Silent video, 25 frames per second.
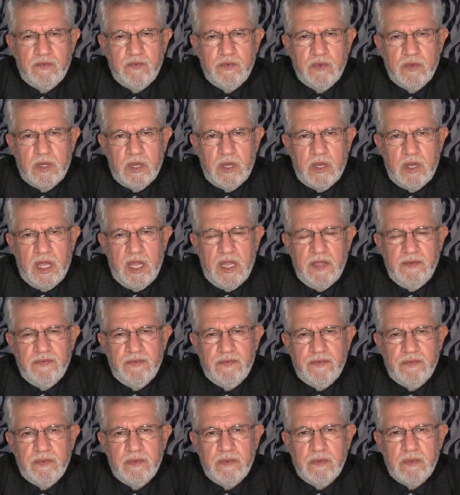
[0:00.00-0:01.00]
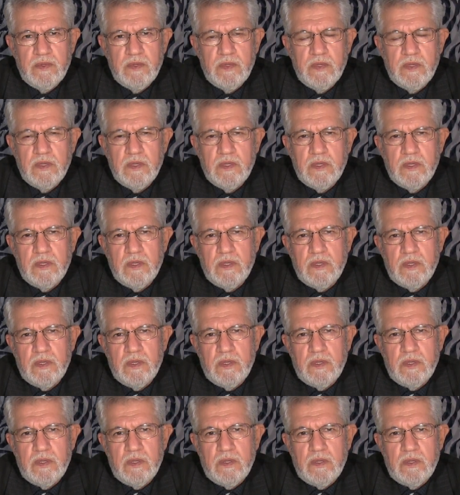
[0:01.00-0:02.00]
your life,
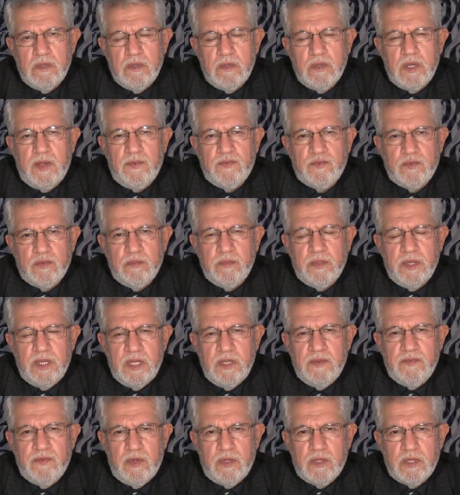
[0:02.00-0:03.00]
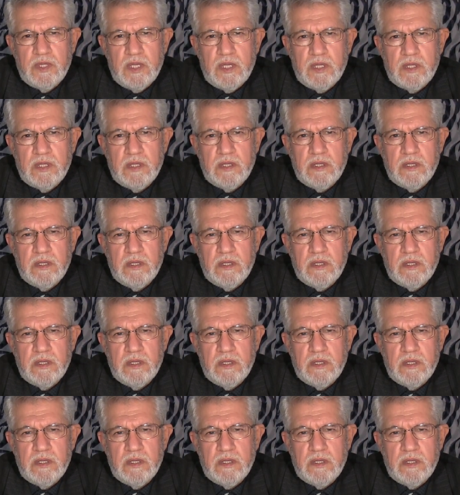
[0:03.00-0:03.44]
you have to believe on that.